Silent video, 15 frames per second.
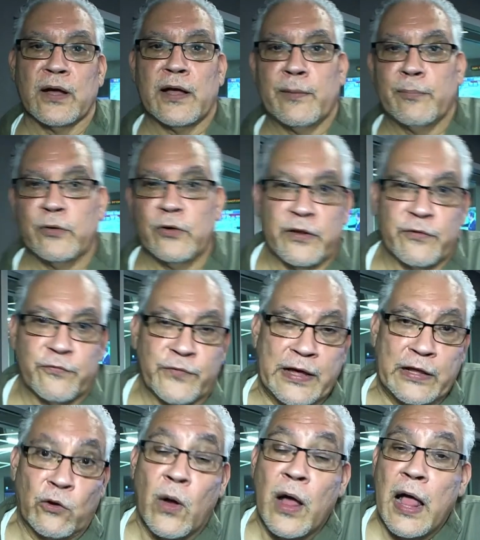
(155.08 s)
uh, hop on and
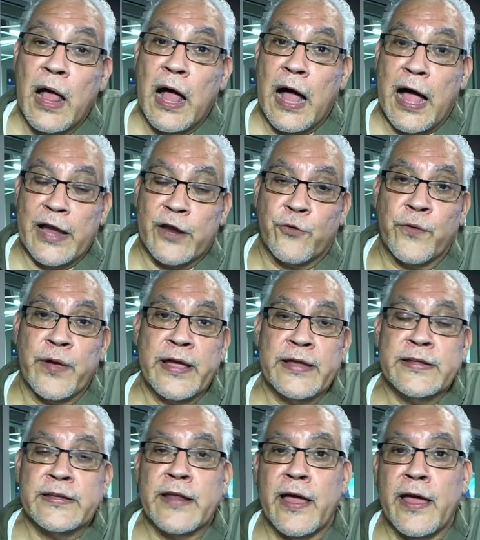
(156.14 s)
follow. I
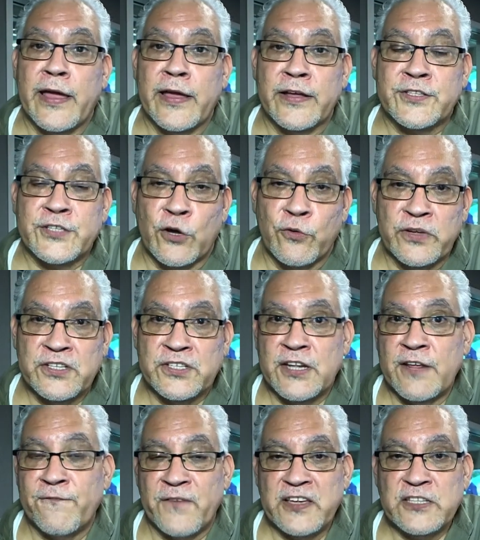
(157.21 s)
created a, a uh, Tony's
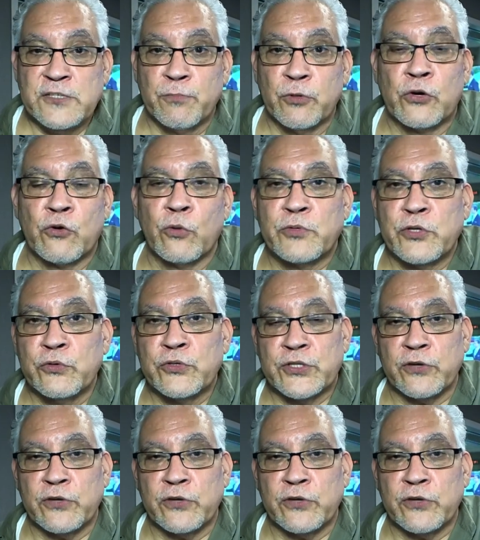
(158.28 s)
Tea Facebook group too.